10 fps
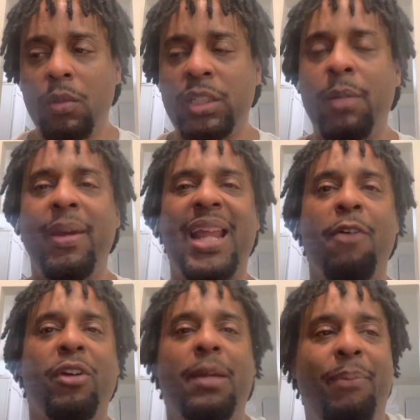she may not
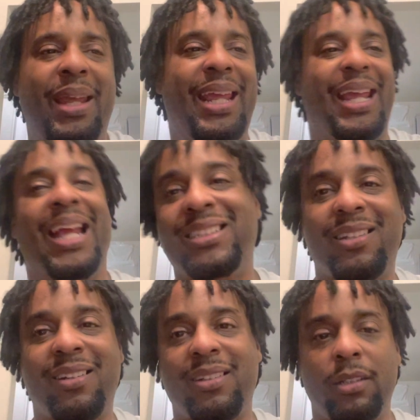really be
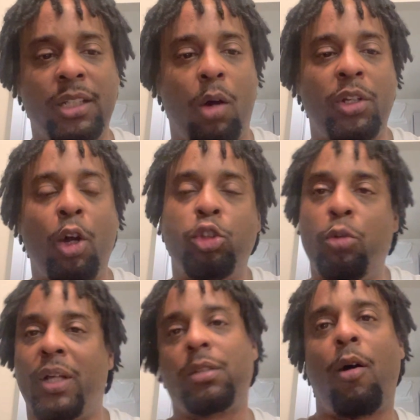into, you know, know too
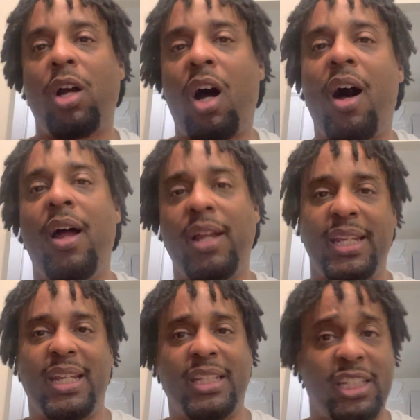much about God
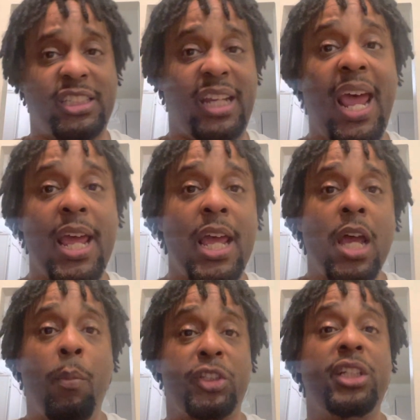just yet,
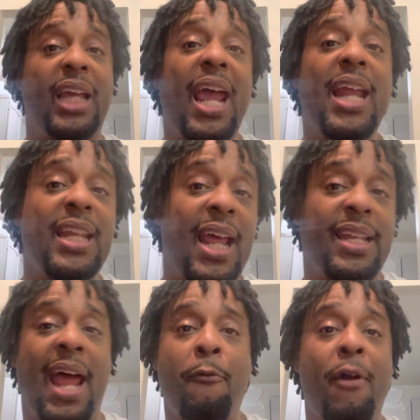but she's heading
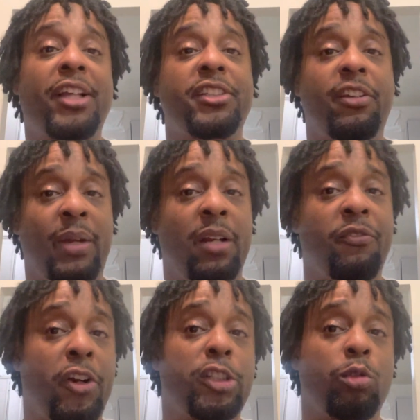that direction of being a
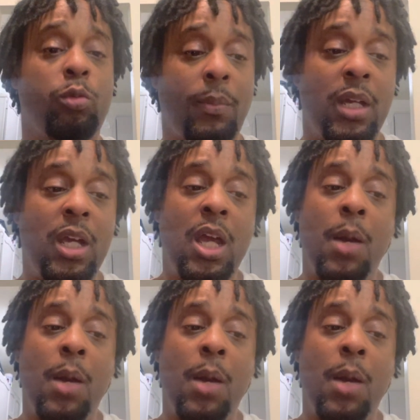virtuous woman.